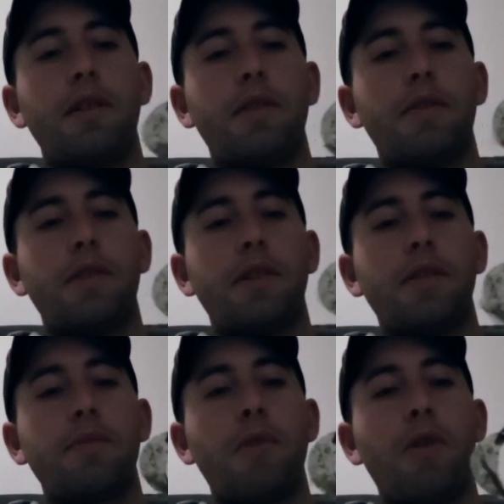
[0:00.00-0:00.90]
It's a
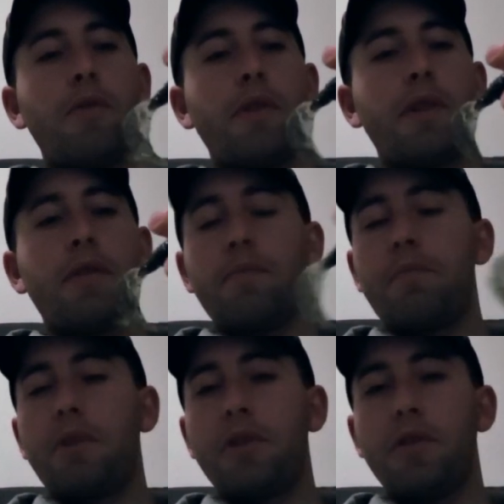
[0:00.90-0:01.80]
smoke with a
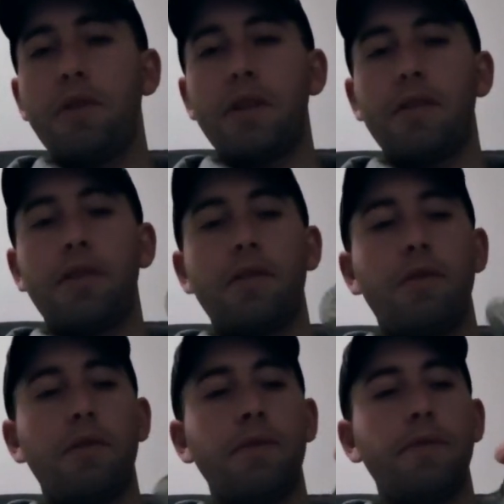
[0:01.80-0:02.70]
blue and
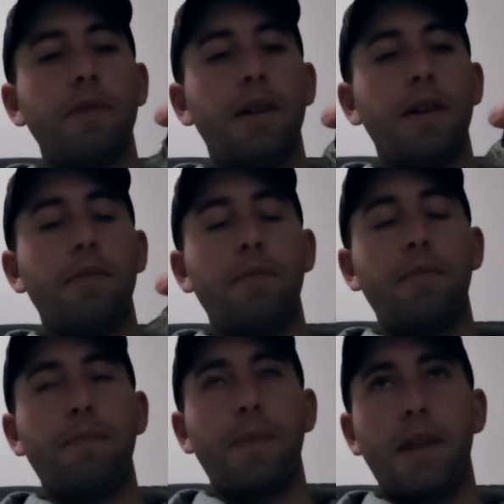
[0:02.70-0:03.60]
gold,
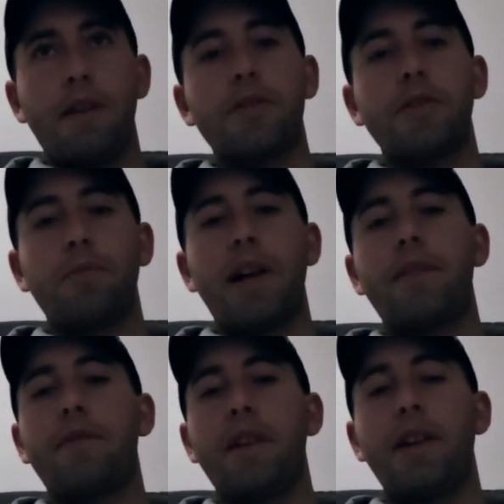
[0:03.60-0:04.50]
and also
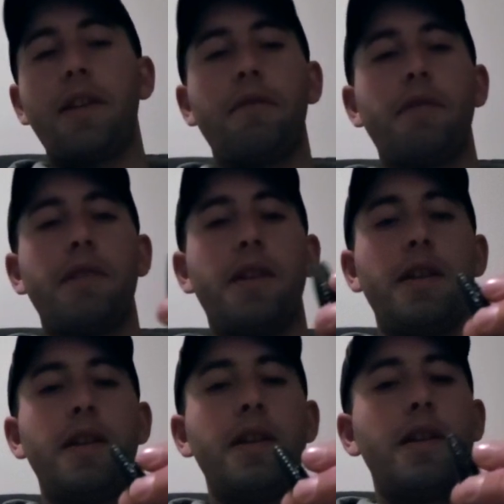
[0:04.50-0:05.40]
black flake within it.